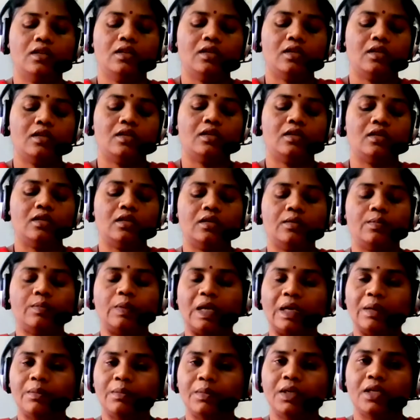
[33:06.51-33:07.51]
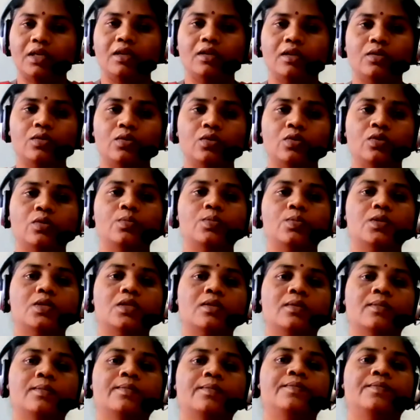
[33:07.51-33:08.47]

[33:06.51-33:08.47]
That primary groups,